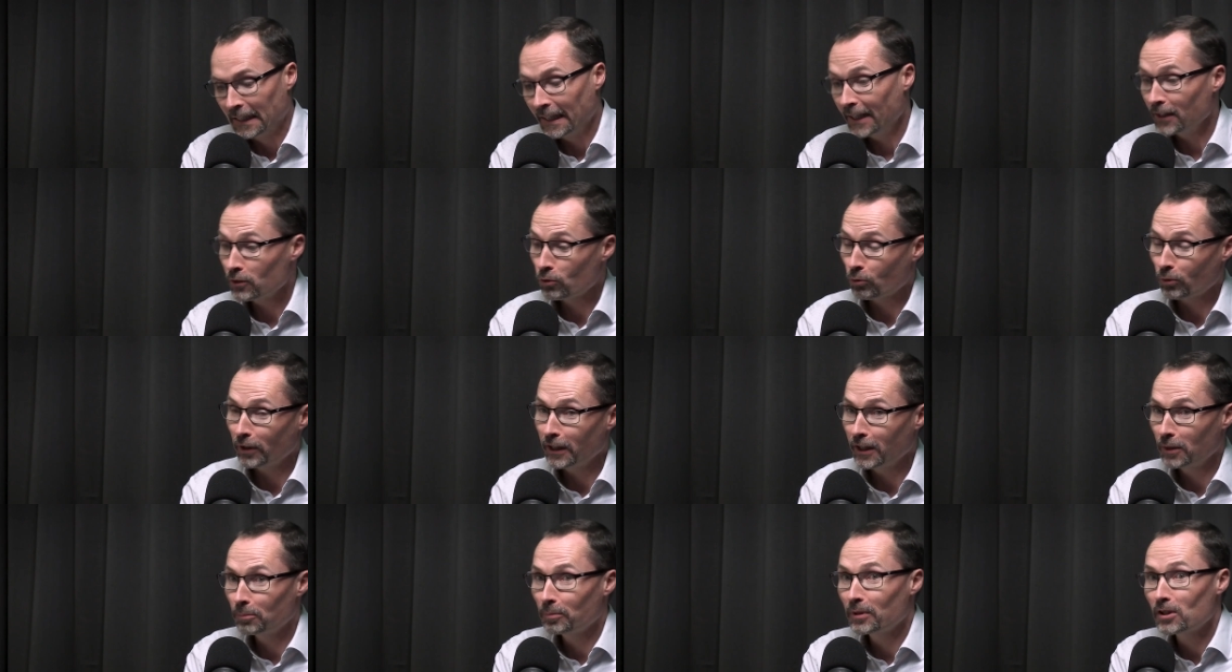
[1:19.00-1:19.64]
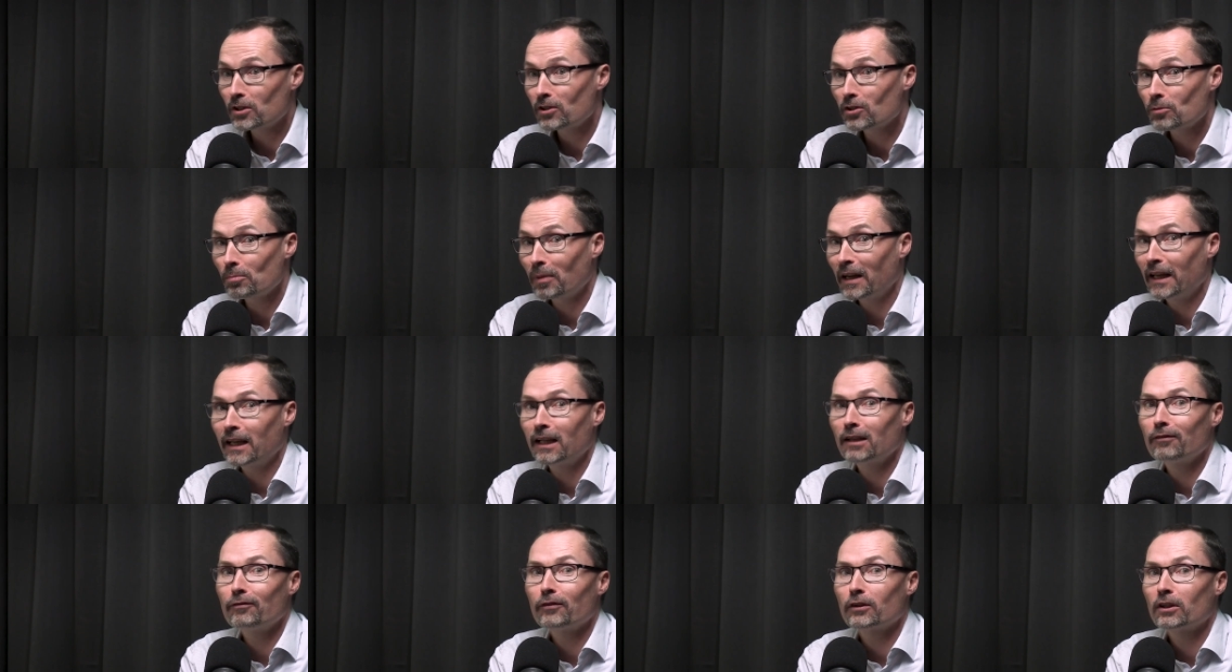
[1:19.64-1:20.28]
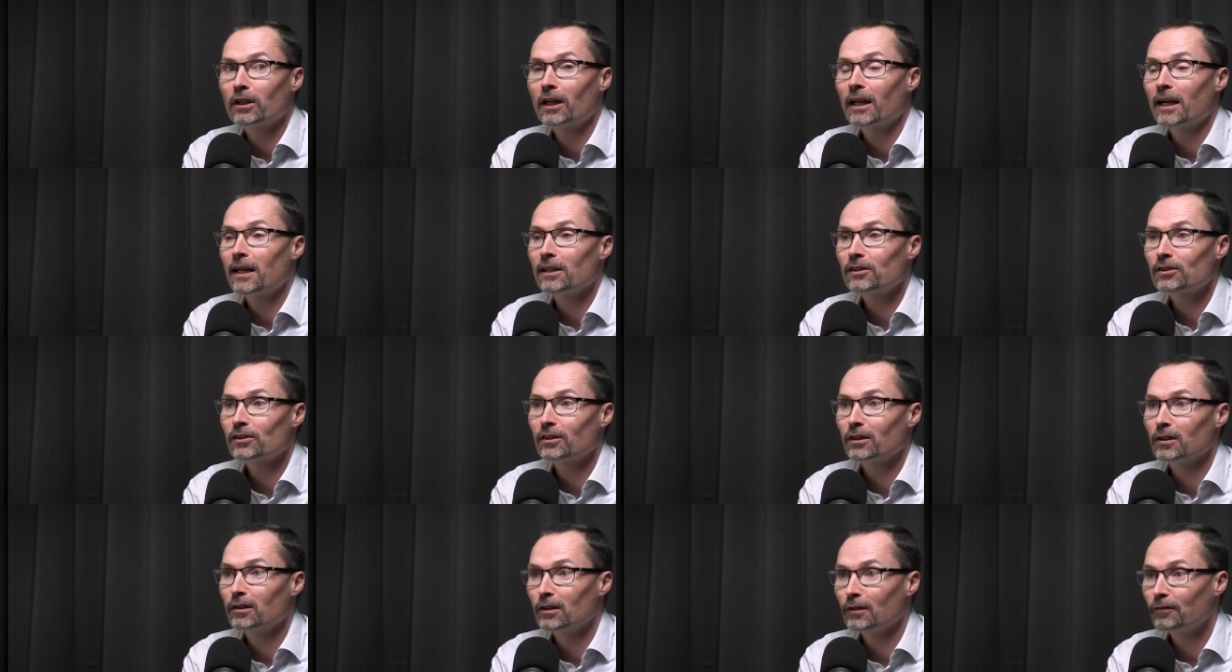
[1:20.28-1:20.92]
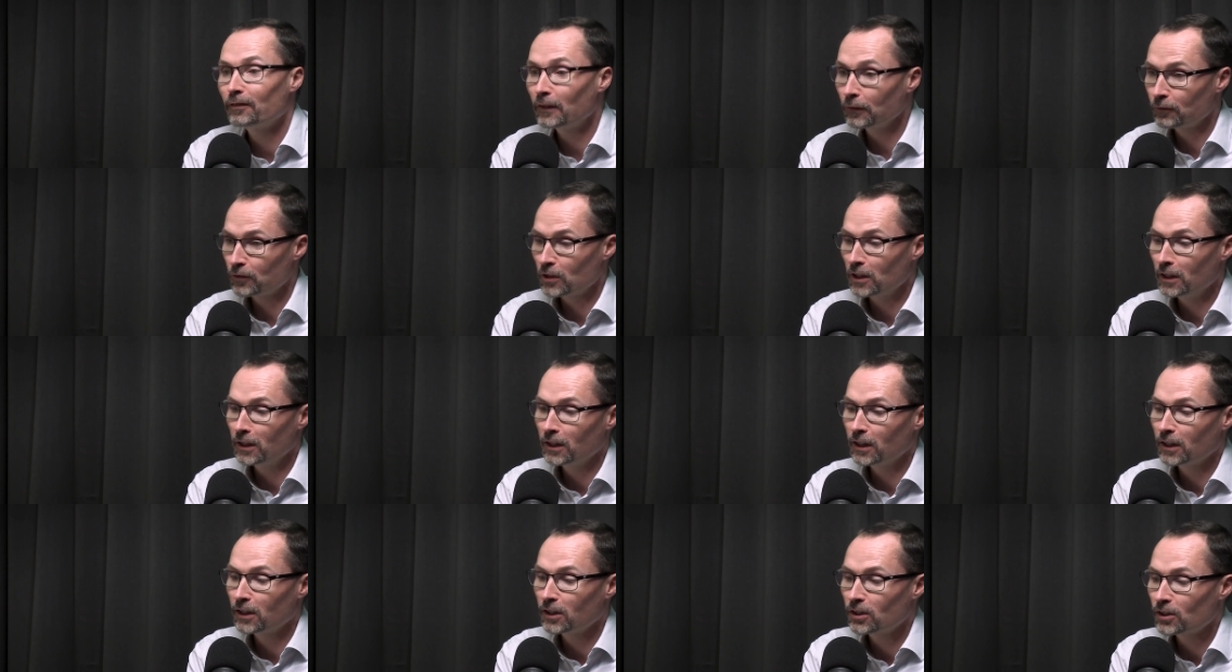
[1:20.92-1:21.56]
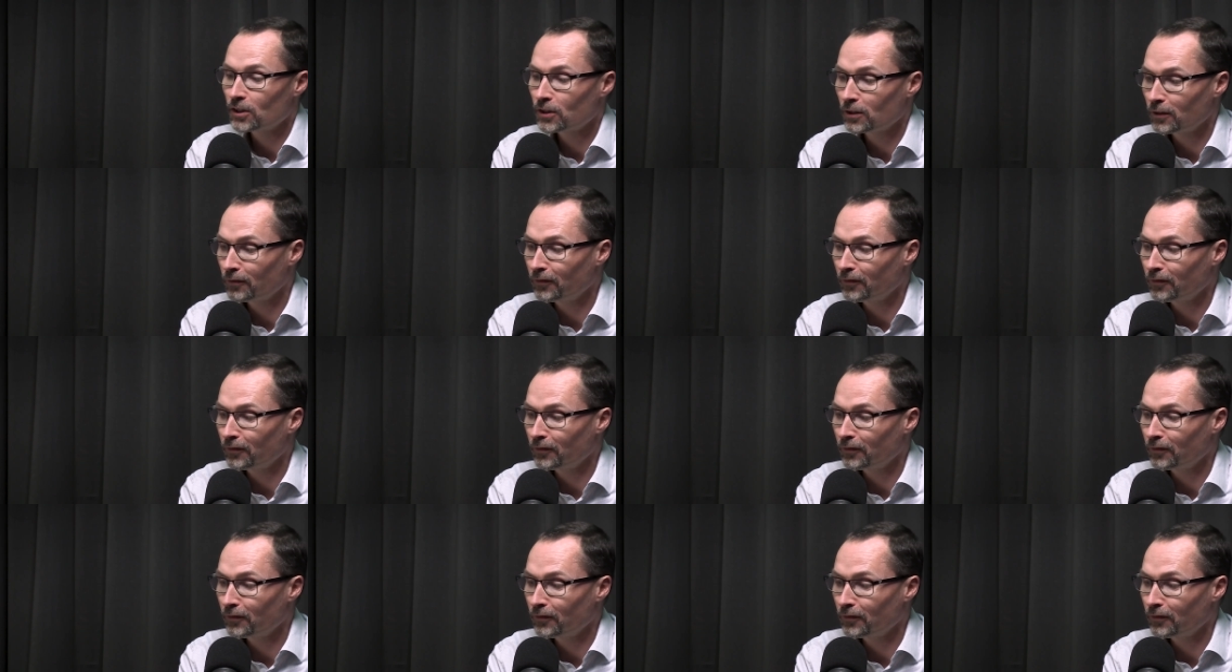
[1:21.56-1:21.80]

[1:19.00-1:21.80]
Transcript: integrated business planning for the last 15 years,